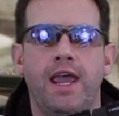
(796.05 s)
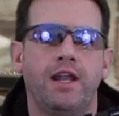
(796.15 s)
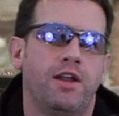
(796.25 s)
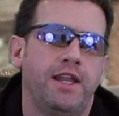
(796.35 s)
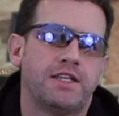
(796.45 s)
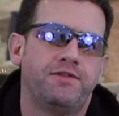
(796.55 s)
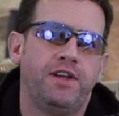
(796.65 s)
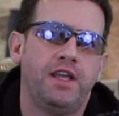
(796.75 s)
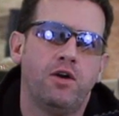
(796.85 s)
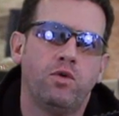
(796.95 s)
In our next
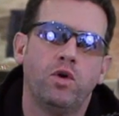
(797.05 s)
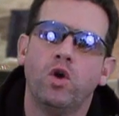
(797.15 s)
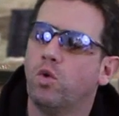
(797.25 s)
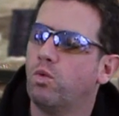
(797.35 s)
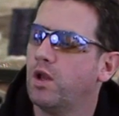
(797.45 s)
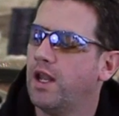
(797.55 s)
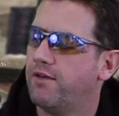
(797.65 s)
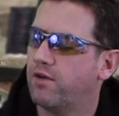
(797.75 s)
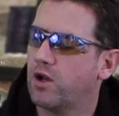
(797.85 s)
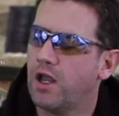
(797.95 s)
video we'll
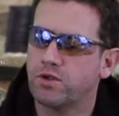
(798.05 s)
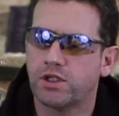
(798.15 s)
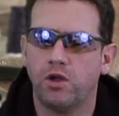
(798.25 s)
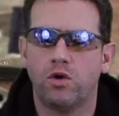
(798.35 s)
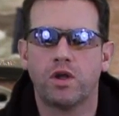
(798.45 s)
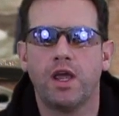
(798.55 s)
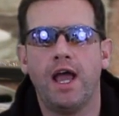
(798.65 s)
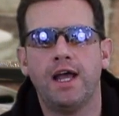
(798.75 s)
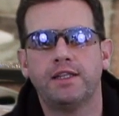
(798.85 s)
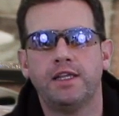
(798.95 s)
have a closer look
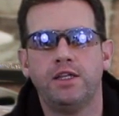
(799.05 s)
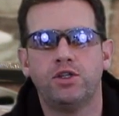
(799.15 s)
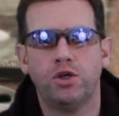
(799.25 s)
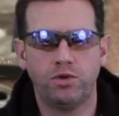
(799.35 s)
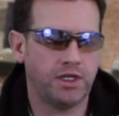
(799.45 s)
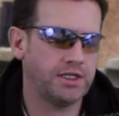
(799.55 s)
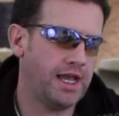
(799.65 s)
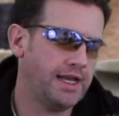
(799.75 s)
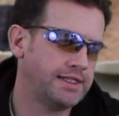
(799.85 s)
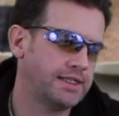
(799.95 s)
at the shooting
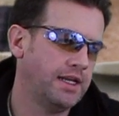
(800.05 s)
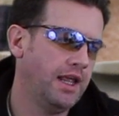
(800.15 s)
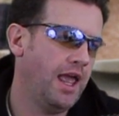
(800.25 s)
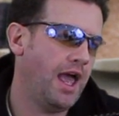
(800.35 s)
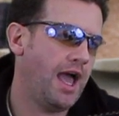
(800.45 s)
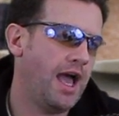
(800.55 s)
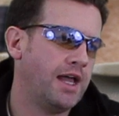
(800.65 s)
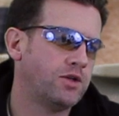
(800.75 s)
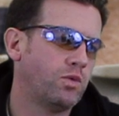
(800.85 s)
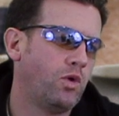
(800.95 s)
test,
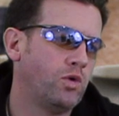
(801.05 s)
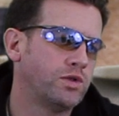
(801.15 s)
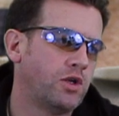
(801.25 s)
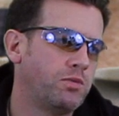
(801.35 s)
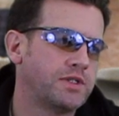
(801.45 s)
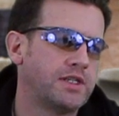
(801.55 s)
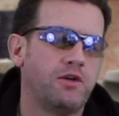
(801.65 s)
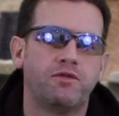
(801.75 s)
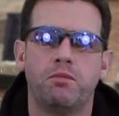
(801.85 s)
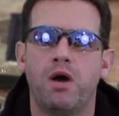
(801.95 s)
and also
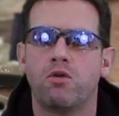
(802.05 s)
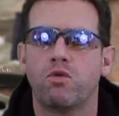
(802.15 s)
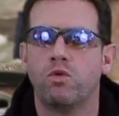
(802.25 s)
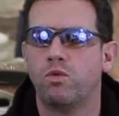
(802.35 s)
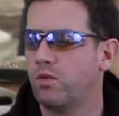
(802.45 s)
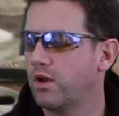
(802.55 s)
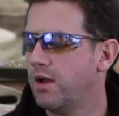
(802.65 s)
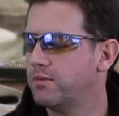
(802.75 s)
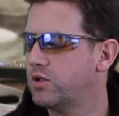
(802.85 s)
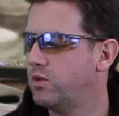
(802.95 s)
myself and Mark will
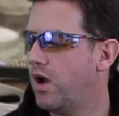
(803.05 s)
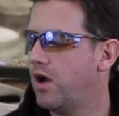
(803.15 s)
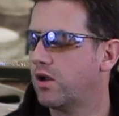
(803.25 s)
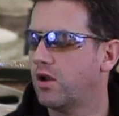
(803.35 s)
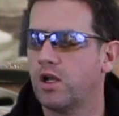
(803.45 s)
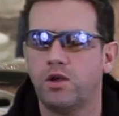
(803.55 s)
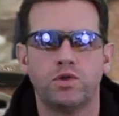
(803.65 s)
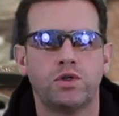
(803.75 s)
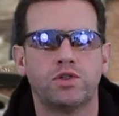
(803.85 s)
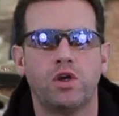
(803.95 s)
come to our
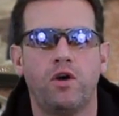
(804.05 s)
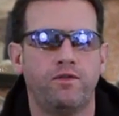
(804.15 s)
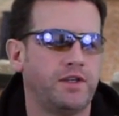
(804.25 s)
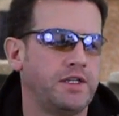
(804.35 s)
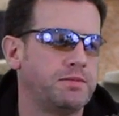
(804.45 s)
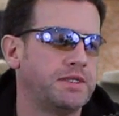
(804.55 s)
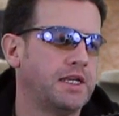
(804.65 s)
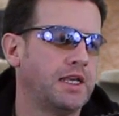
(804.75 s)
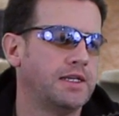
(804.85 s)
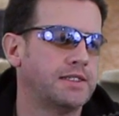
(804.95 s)
conclusions of these
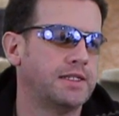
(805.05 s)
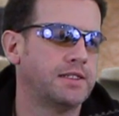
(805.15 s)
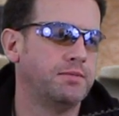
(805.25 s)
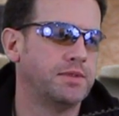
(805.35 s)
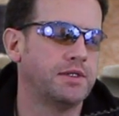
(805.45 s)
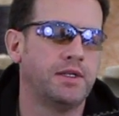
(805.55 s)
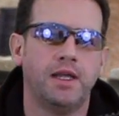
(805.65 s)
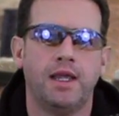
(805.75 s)
particular systems.